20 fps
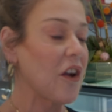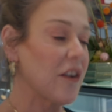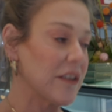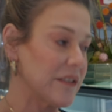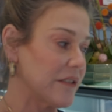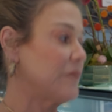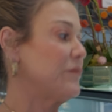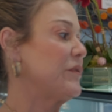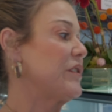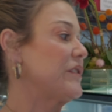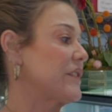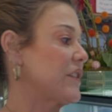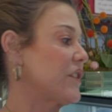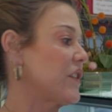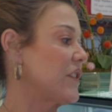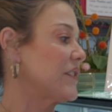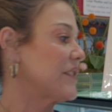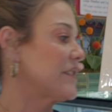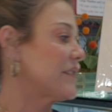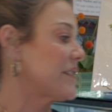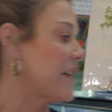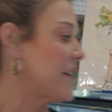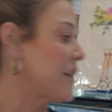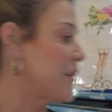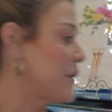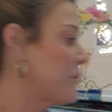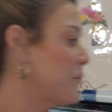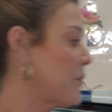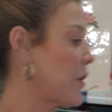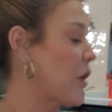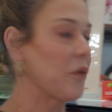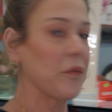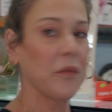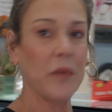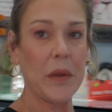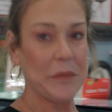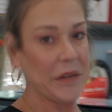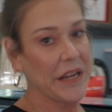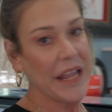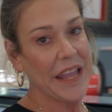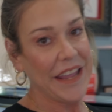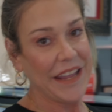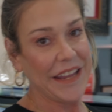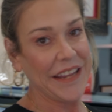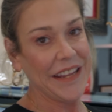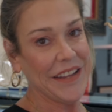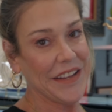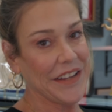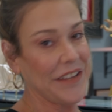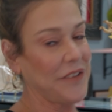awesome desserts. Our ribbon cake,